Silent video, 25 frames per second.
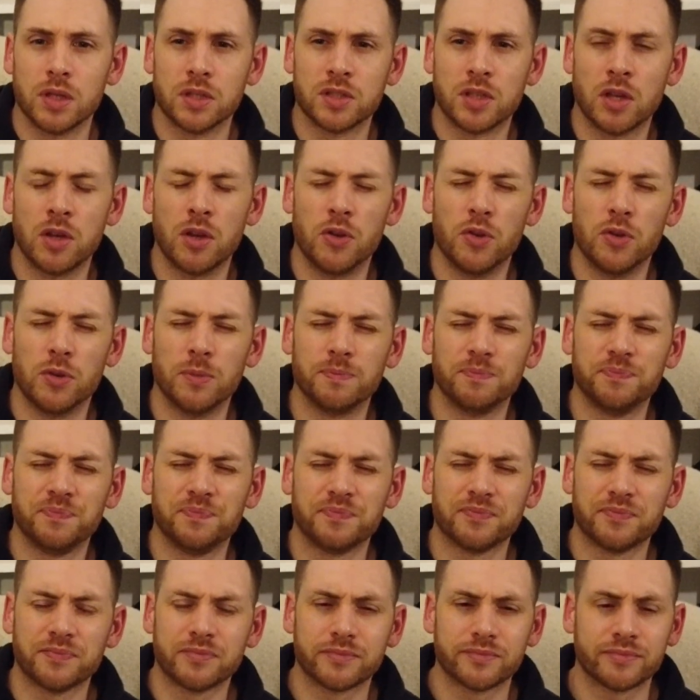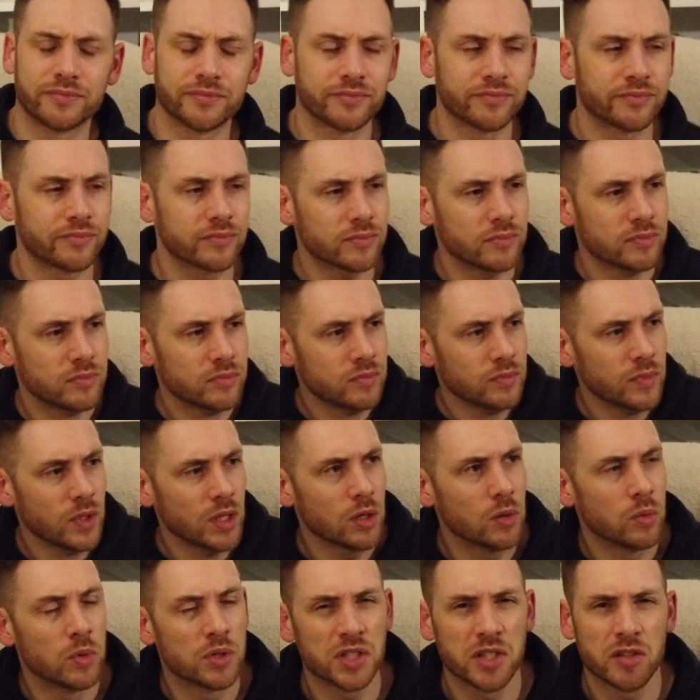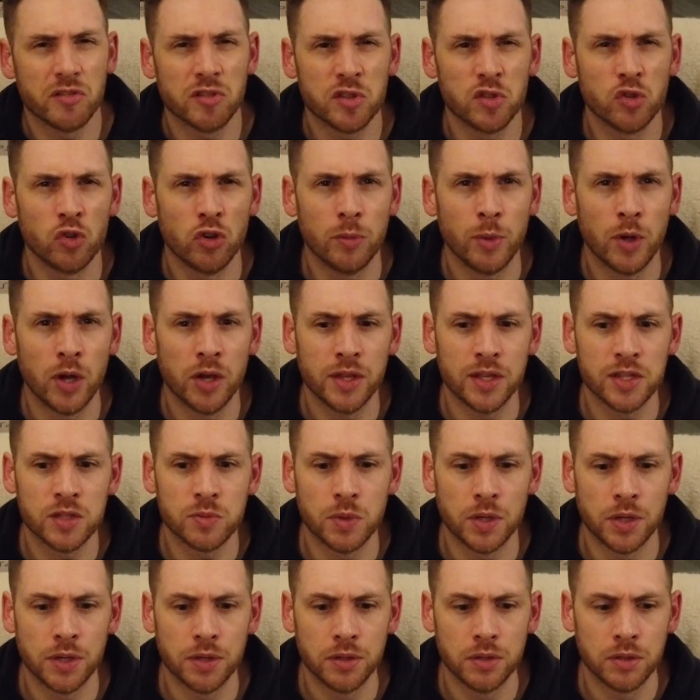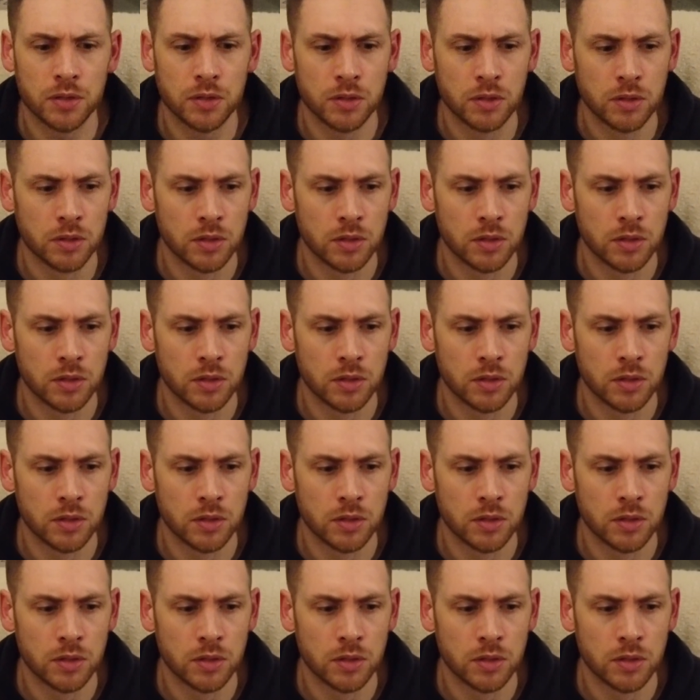So, was there a story behind this one?